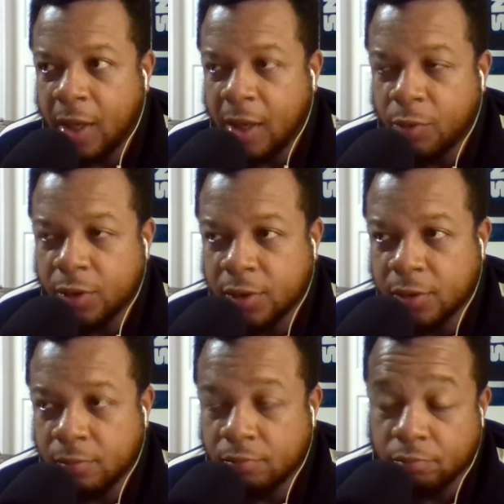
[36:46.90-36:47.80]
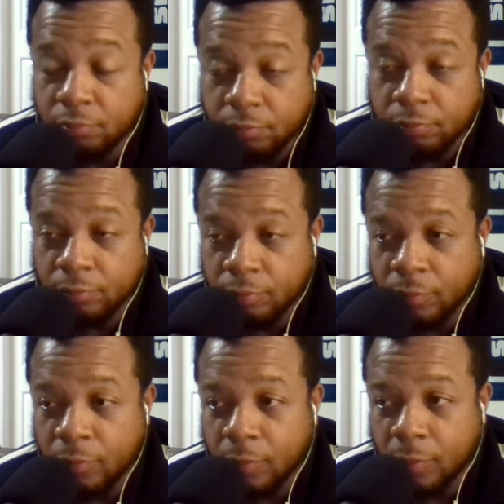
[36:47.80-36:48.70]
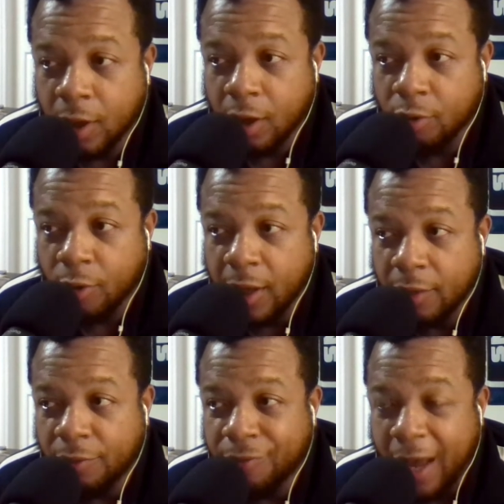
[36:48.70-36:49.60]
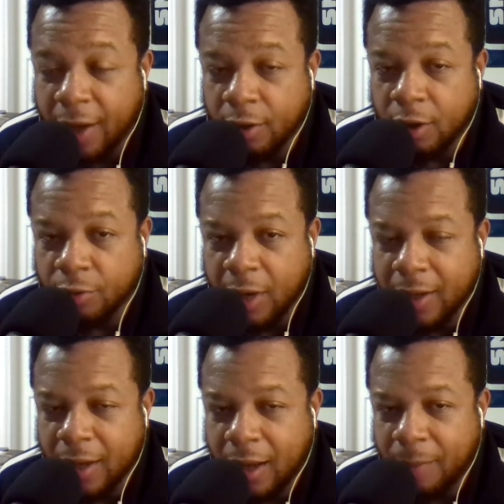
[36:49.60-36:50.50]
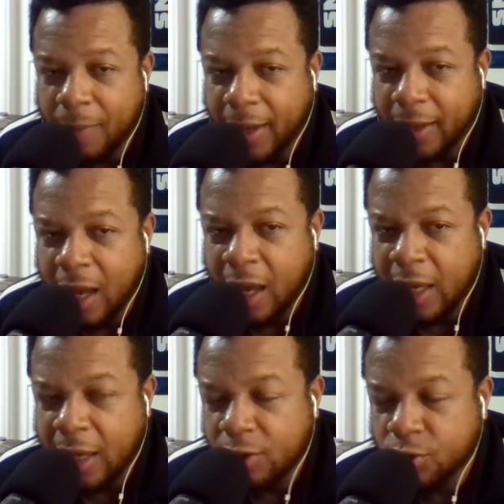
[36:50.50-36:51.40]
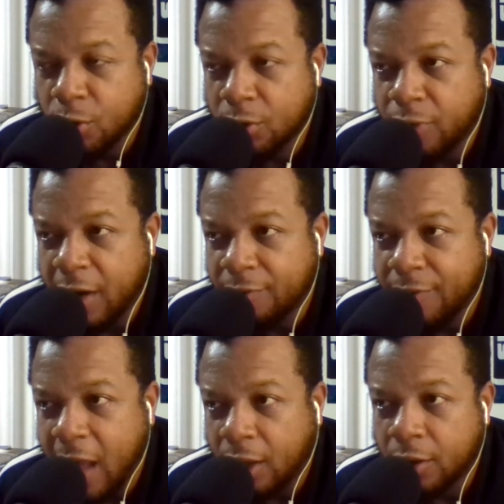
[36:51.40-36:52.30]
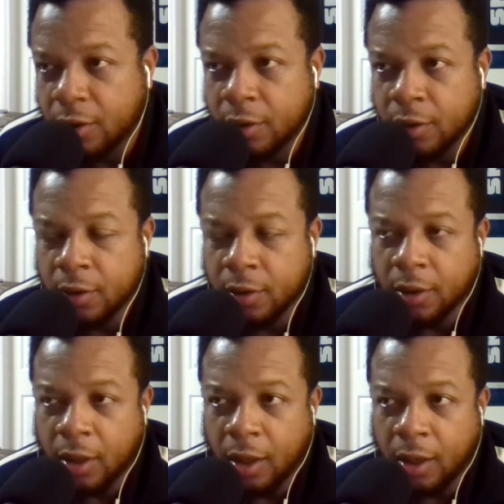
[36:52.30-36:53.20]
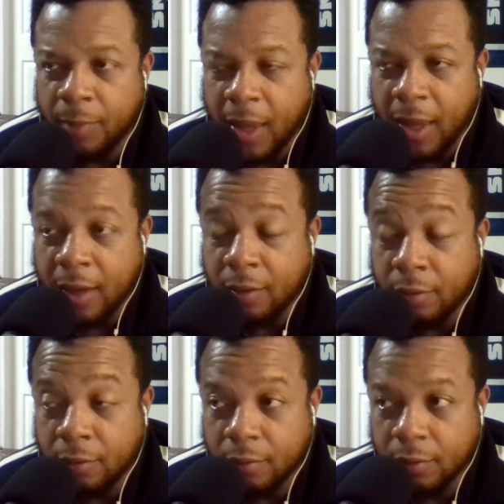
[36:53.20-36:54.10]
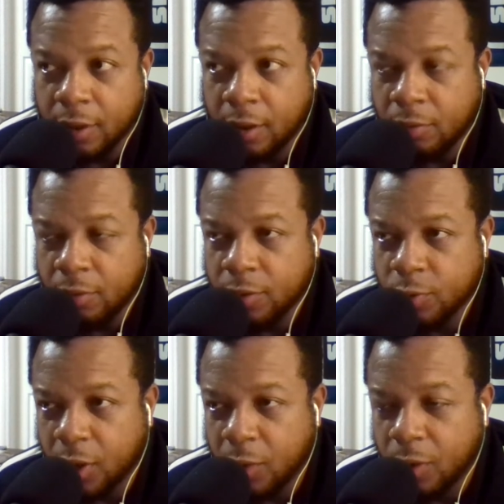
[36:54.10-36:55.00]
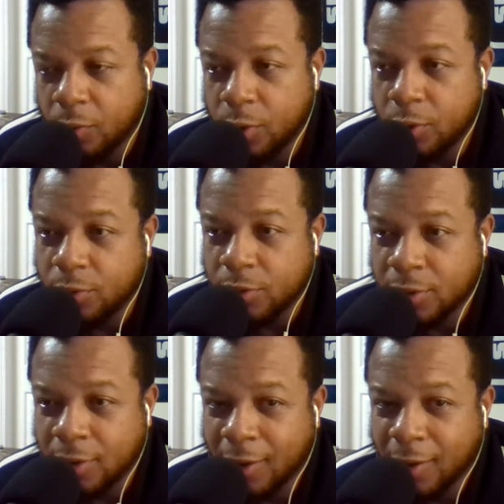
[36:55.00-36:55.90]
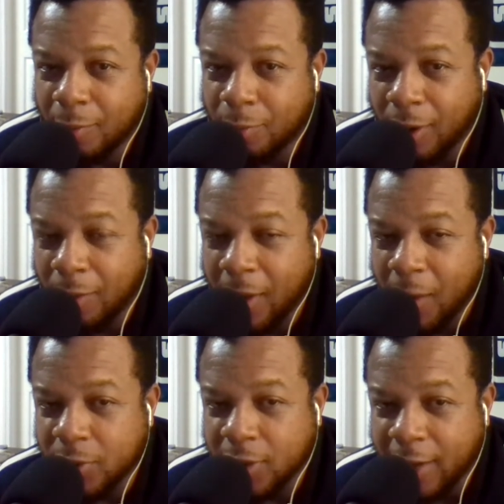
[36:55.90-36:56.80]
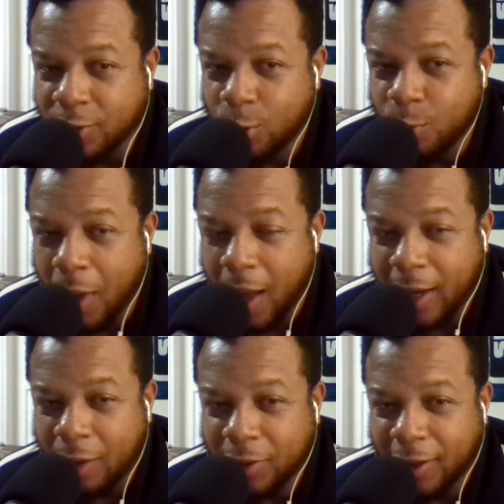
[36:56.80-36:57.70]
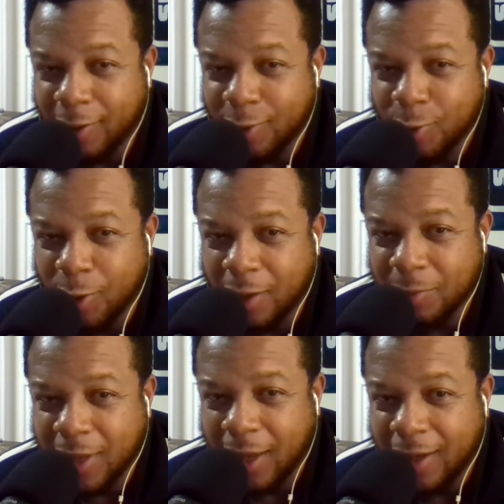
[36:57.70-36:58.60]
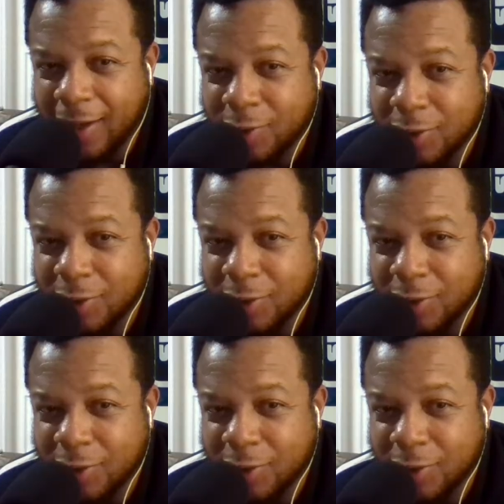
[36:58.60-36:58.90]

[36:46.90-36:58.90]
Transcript: He was a great fighter, a great combat guy. He showed great valor. And, with 21 wounds, bruh man was like Tupac out there. You know what I'm saying? He